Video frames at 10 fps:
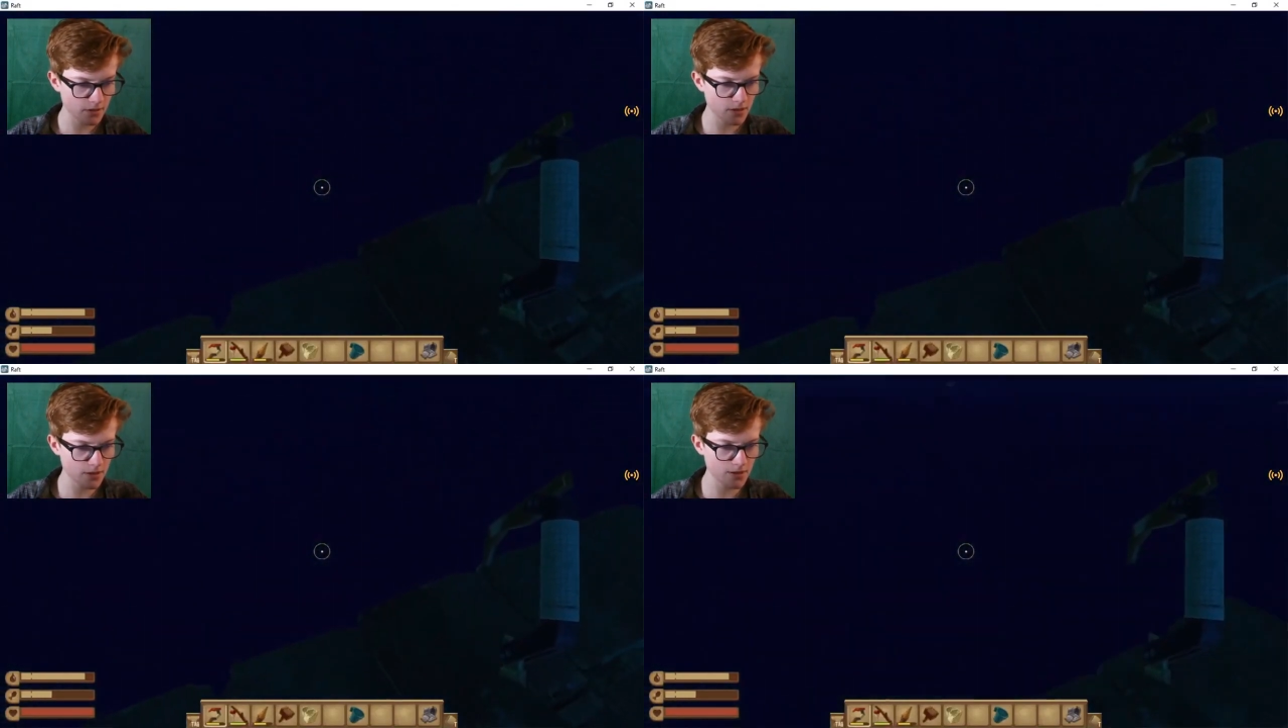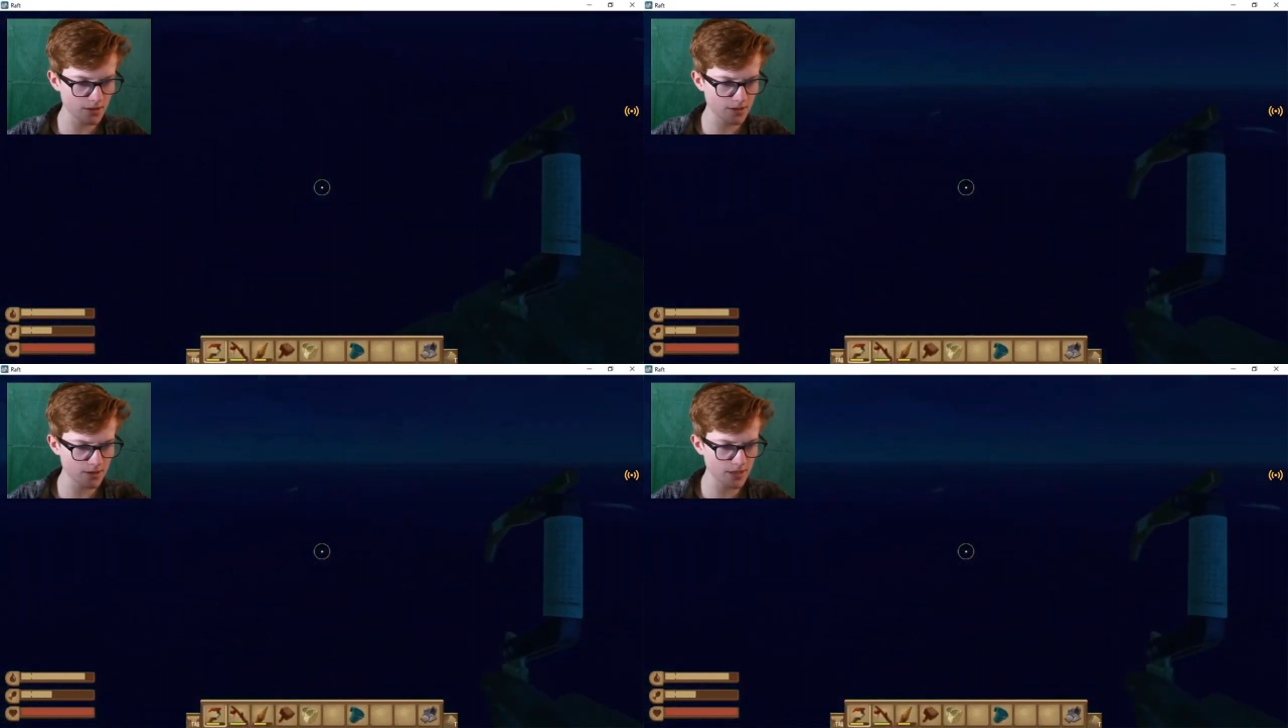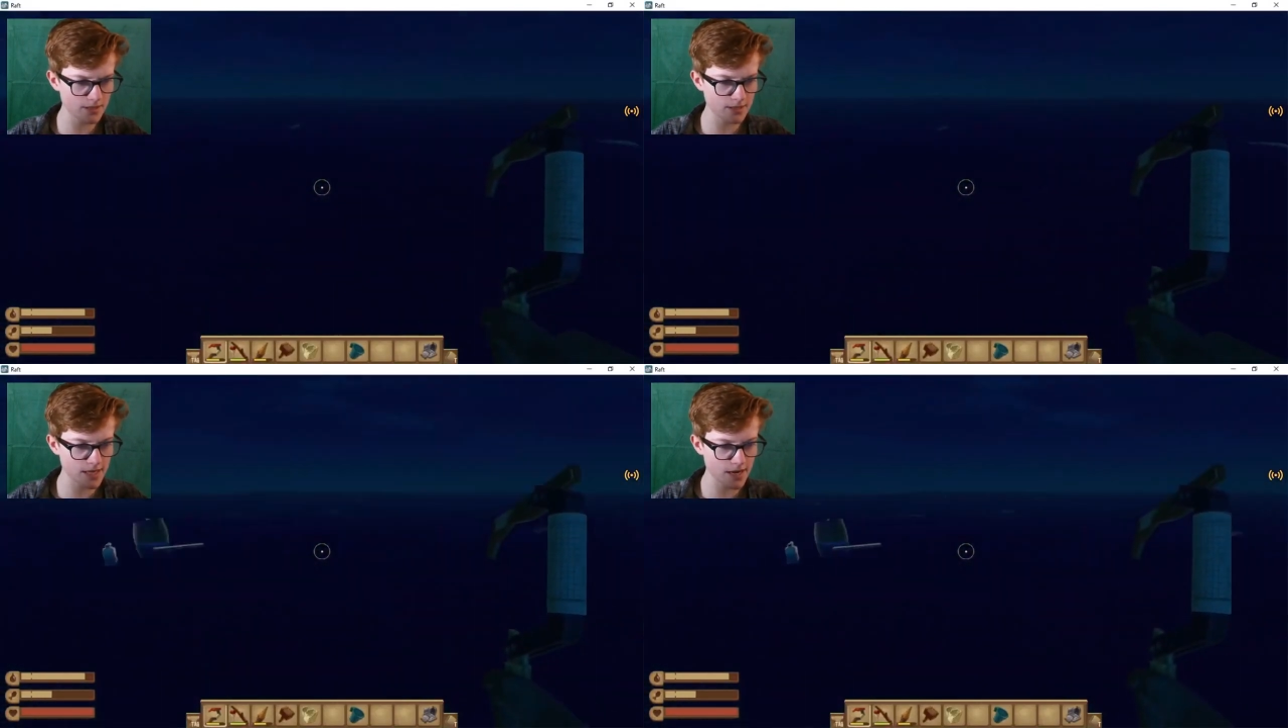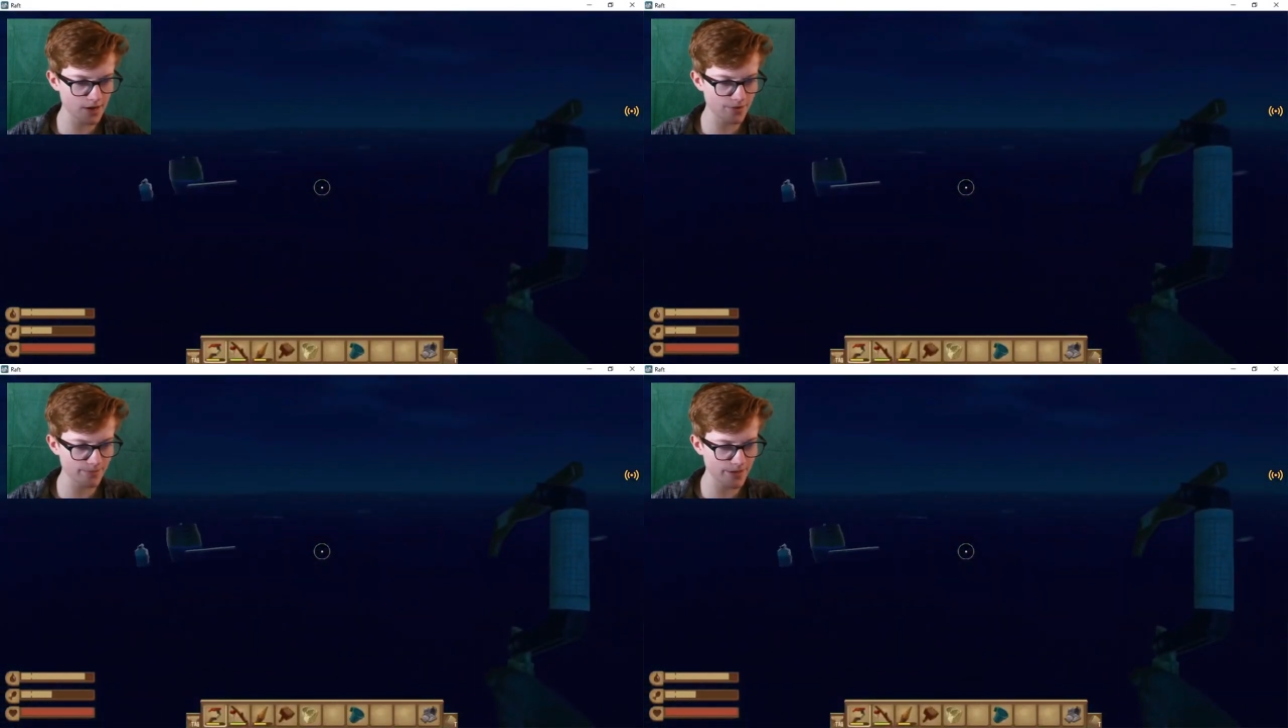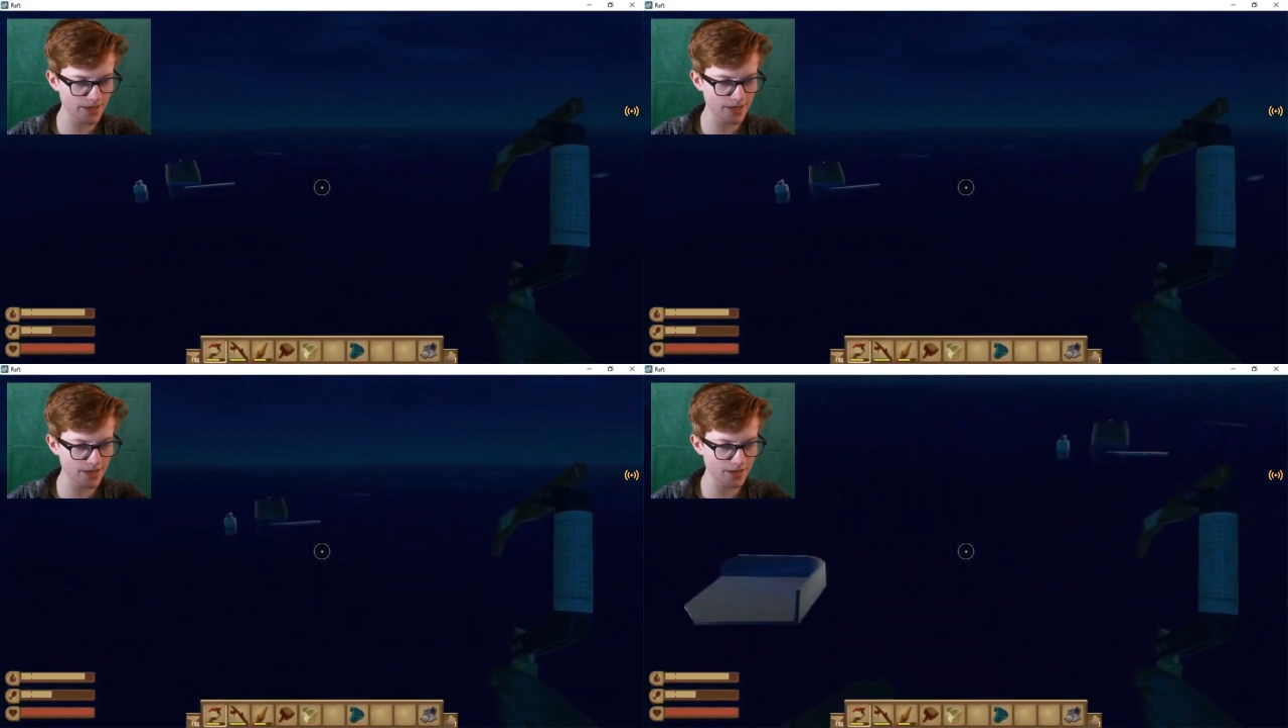Ah, that scared
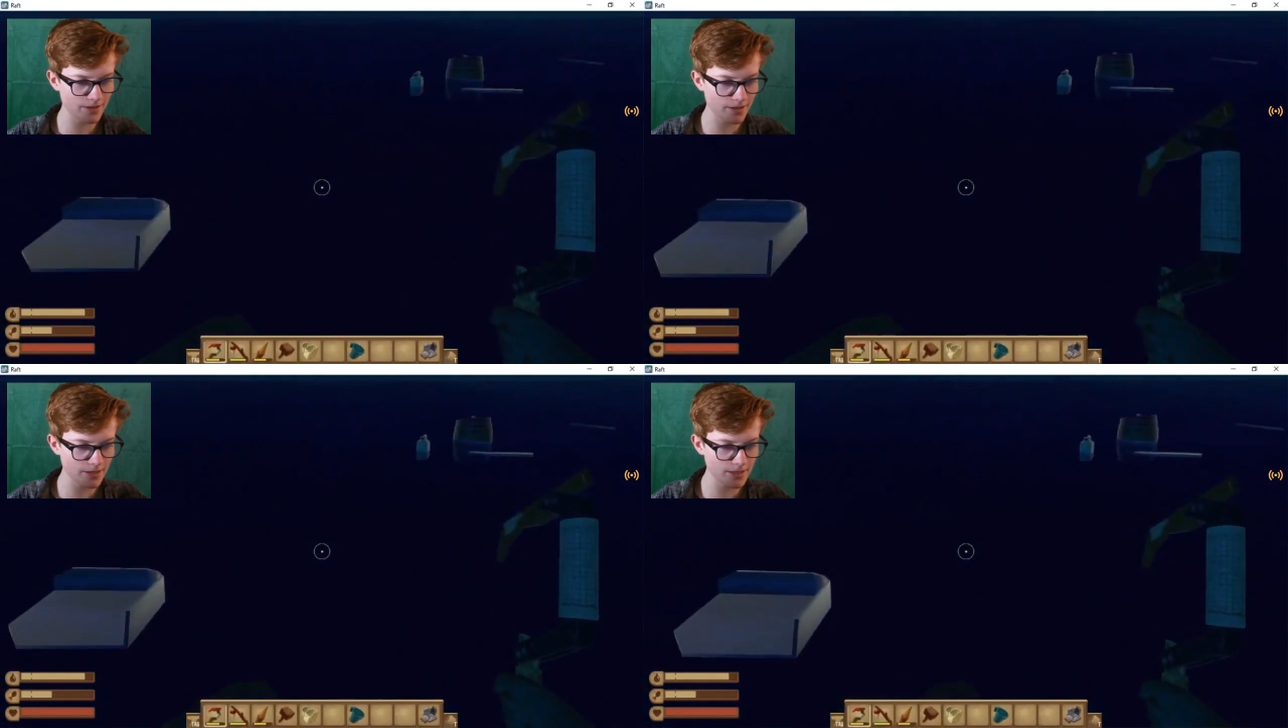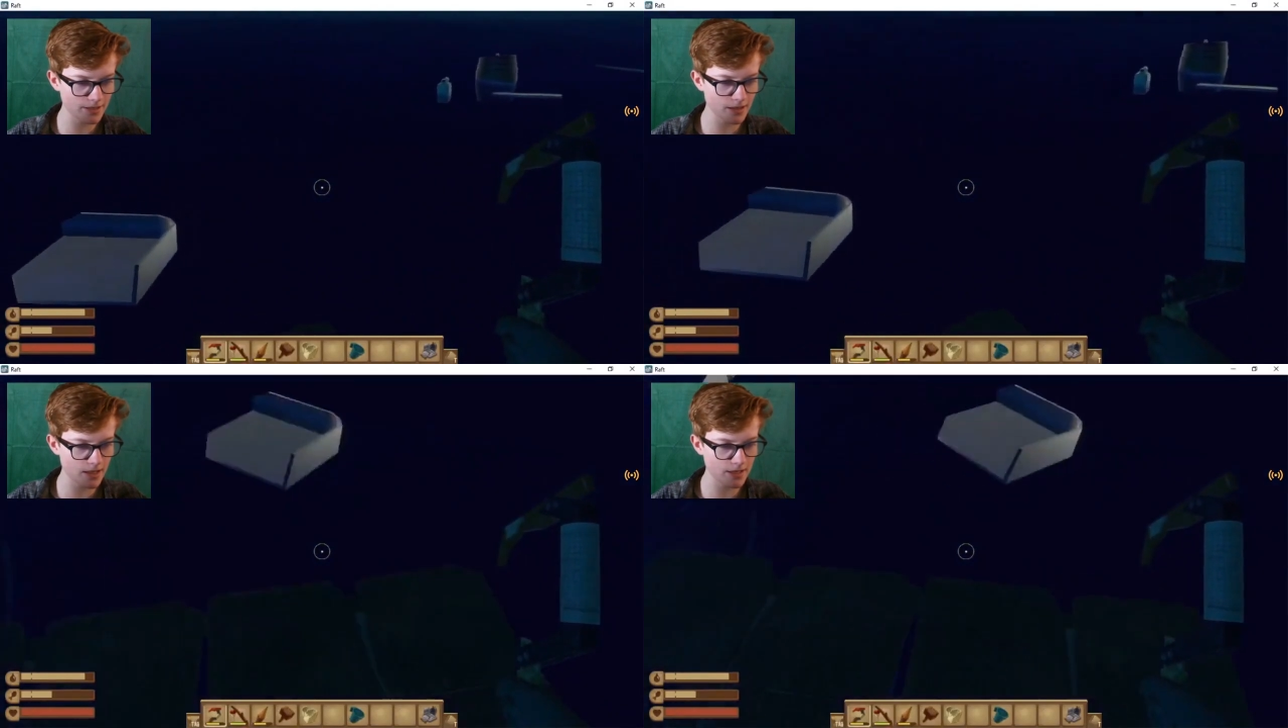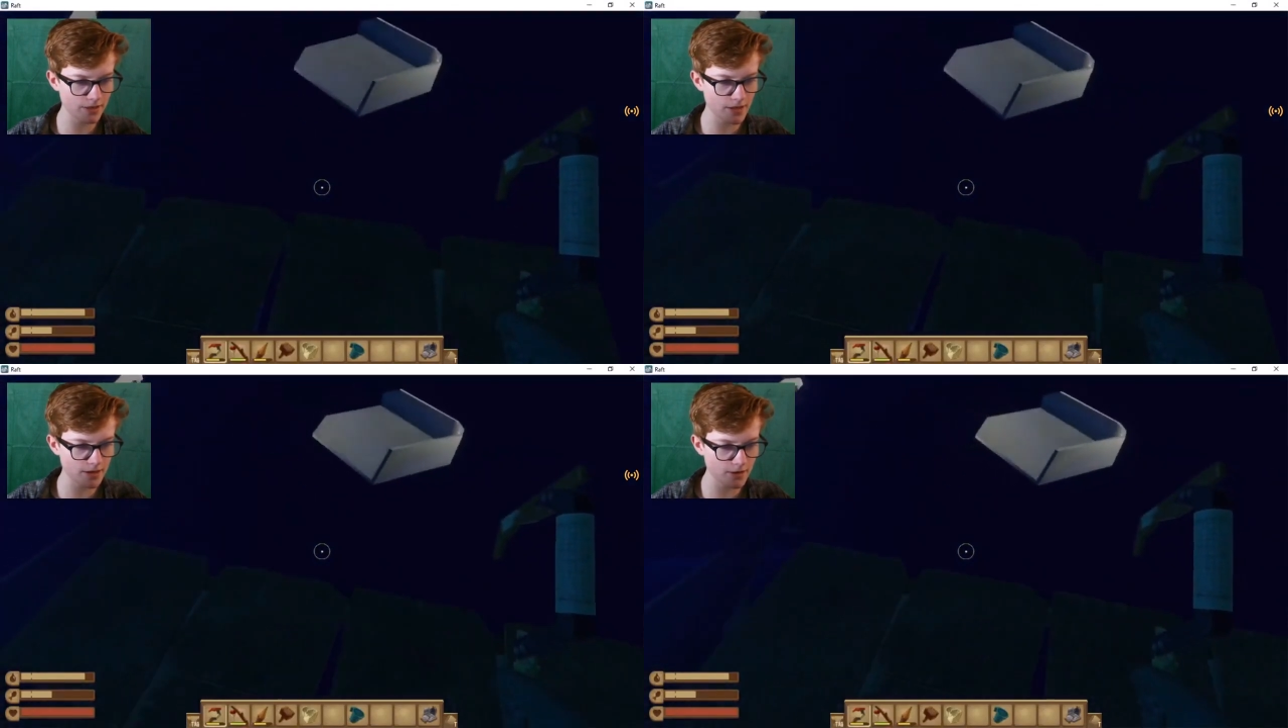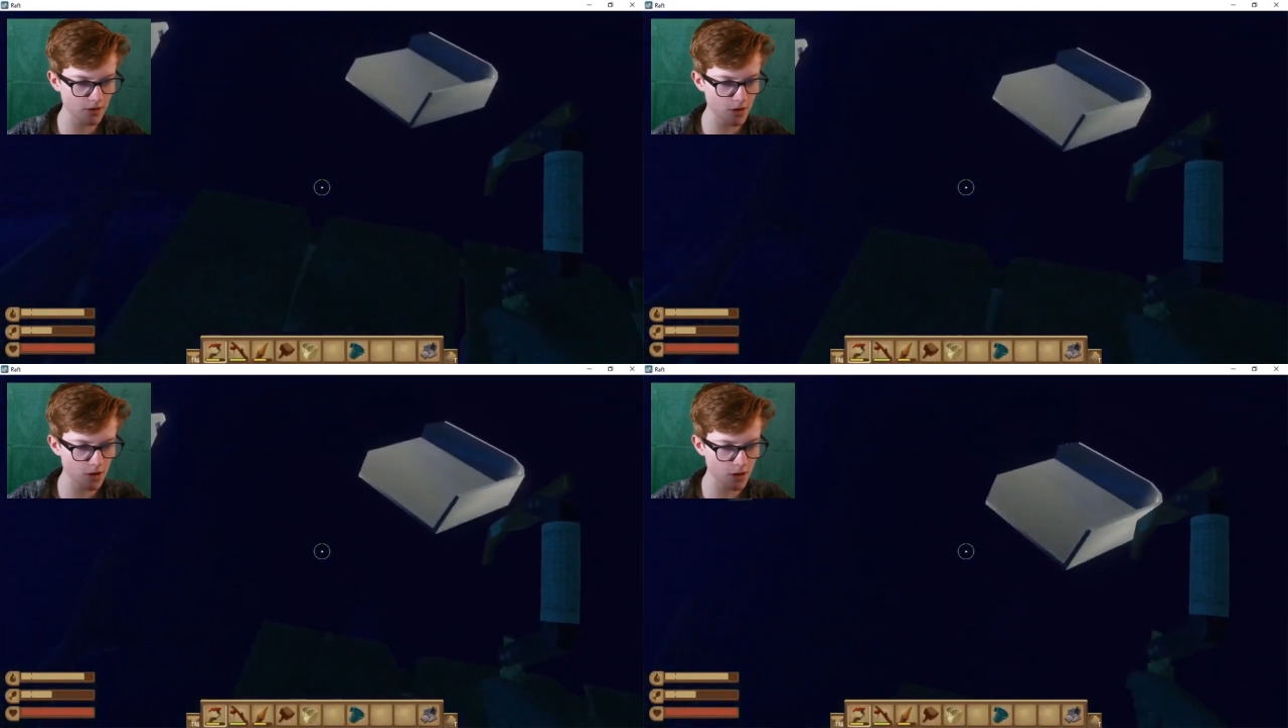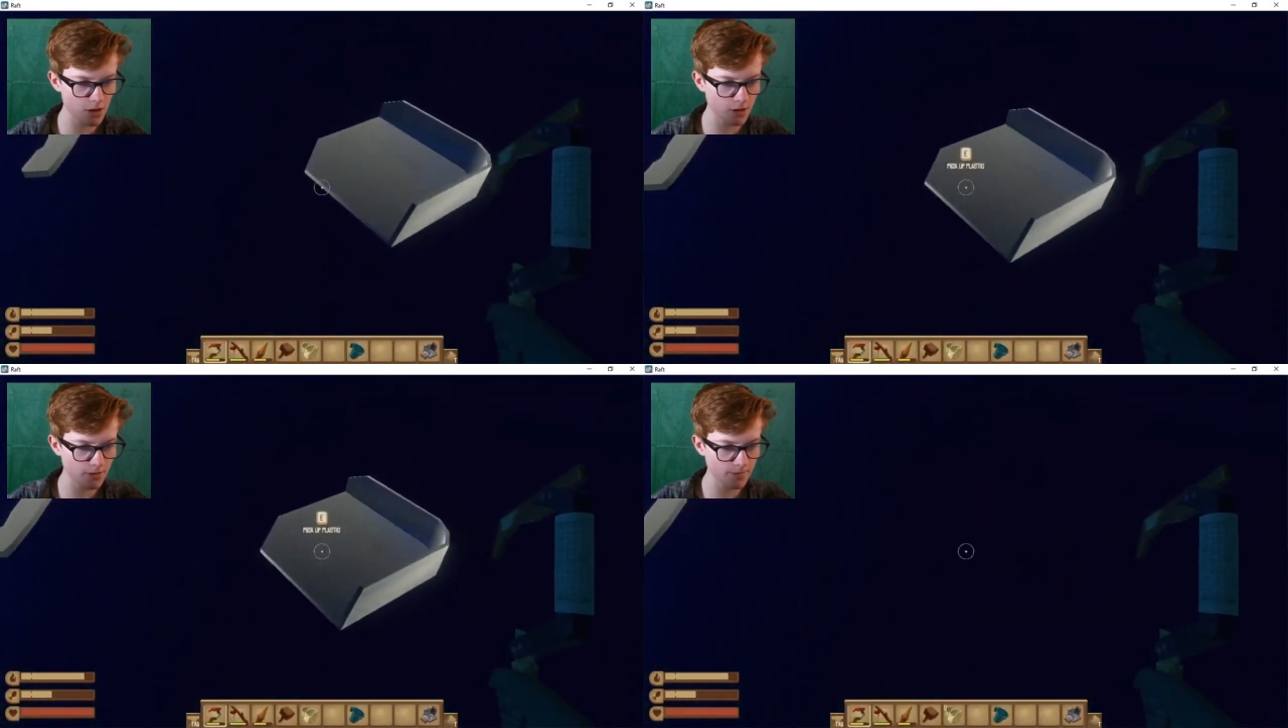me. I didn't like that at all.